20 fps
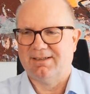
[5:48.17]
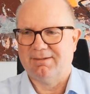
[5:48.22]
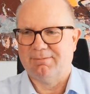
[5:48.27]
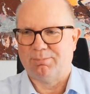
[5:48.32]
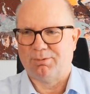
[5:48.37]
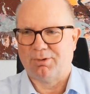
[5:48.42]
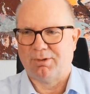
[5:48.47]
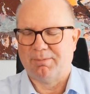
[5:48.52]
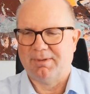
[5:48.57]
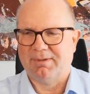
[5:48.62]

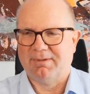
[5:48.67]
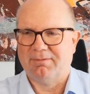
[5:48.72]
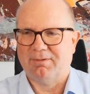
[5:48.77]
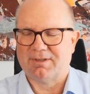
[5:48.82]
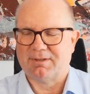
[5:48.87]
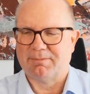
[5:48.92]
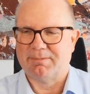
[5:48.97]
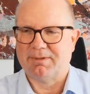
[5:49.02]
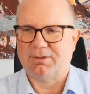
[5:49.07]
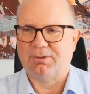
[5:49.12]
probably
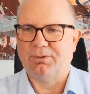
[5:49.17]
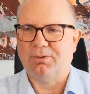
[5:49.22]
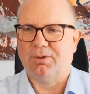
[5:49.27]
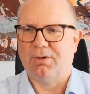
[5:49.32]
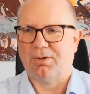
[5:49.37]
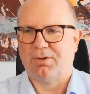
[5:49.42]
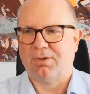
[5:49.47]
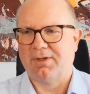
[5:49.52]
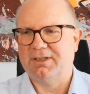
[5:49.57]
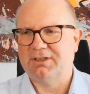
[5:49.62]
was a bit too
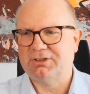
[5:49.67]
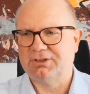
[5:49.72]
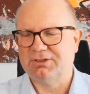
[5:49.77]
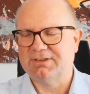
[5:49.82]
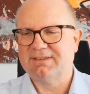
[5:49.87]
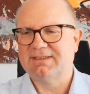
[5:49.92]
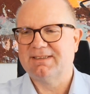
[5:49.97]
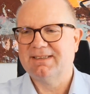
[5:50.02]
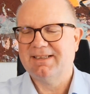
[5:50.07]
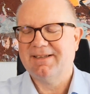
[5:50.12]

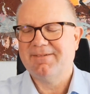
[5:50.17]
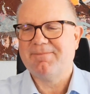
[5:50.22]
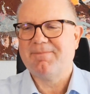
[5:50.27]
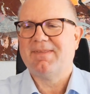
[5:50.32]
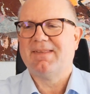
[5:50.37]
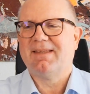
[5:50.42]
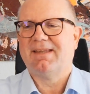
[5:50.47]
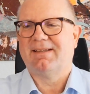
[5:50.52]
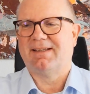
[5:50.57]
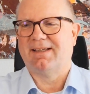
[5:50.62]
audacious.
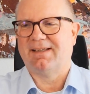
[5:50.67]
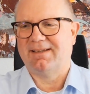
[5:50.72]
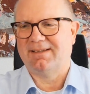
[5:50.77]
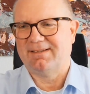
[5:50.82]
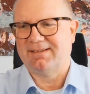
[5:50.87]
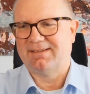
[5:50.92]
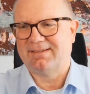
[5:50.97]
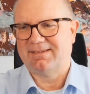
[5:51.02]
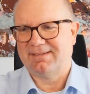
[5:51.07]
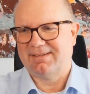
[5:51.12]
Then
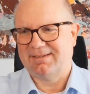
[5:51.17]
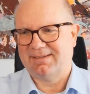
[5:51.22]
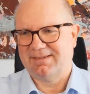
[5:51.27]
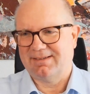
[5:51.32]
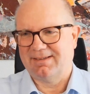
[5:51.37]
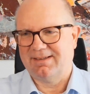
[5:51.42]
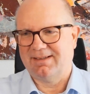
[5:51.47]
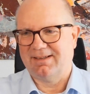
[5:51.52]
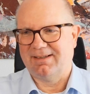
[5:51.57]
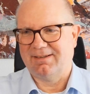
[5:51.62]
it
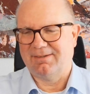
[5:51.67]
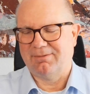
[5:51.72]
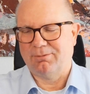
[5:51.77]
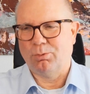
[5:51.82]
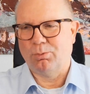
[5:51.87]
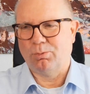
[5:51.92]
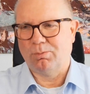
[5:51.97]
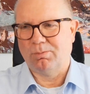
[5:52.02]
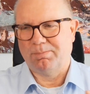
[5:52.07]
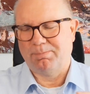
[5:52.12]

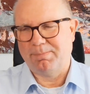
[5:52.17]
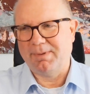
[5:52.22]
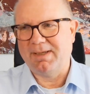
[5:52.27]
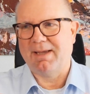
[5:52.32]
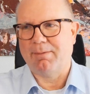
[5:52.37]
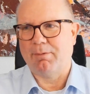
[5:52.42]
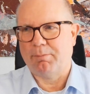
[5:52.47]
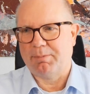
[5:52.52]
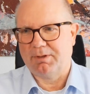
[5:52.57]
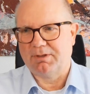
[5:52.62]

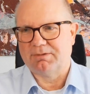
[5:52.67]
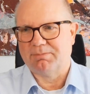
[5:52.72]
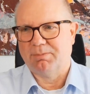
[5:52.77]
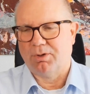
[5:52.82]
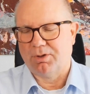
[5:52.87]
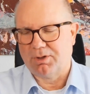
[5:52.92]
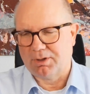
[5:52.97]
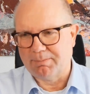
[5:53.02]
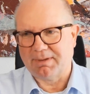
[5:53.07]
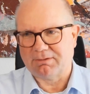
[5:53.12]
became a bit
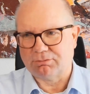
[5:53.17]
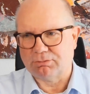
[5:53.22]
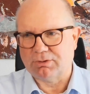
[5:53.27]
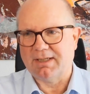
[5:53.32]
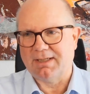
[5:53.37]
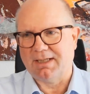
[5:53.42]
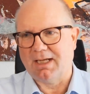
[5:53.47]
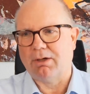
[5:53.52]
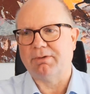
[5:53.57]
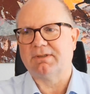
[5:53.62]
smaller, but
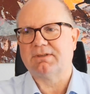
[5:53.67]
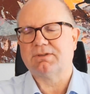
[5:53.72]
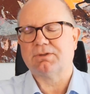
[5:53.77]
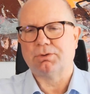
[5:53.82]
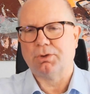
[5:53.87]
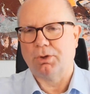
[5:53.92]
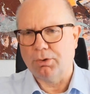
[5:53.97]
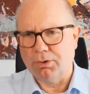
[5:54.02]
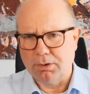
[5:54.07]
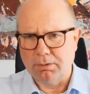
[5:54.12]
right now it's
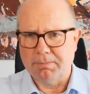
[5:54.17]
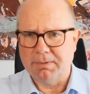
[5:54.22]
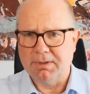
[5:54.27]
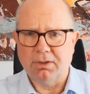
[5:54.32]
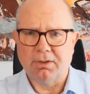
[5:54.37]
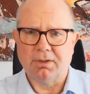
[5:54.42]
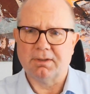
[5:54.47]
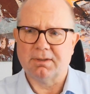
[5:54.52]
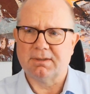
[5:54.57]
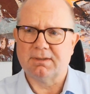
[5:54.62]
growing
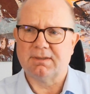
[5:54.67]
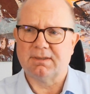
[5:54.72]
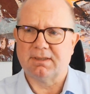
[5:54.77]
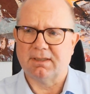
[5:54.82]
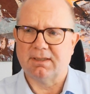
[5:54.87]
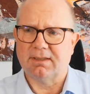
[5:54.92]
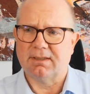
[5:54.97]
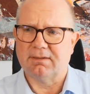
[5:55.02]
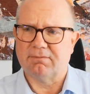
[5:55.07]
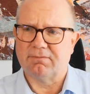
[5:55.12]
beyond
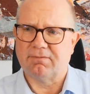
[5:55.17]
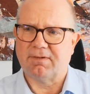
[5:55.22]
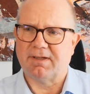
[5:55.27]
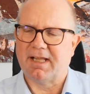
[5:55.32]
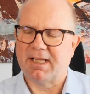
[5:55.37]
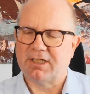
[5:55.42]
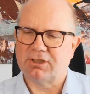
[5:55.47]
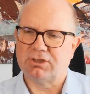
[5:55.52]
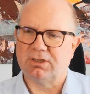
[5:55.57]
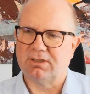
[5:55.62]
the
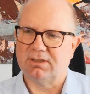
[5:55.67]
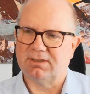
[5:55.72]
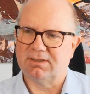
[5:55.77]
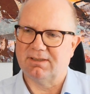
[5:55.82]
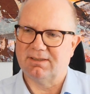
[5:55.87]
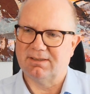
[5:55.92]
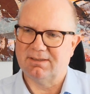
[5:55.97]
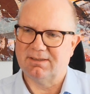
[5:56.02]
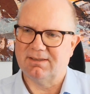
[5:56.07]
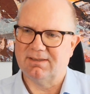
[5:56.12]
financial
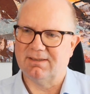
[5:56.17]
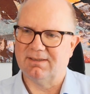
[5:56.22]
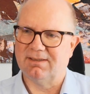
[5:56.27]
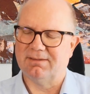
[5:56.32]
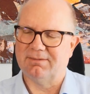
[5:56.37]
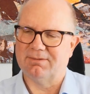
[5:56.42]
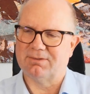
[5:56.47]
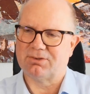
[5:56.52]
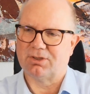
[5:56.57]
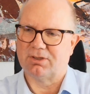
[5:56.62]

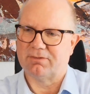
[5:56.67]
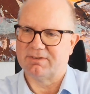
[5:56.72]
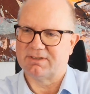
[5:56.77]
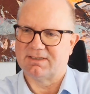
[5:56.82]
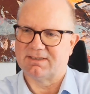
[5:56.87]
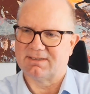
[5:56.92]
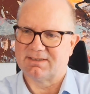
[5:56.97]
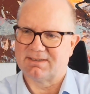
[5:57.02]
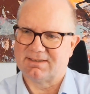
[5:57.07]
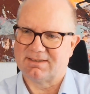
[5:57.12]

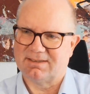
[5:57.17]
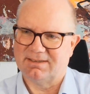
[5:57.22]
services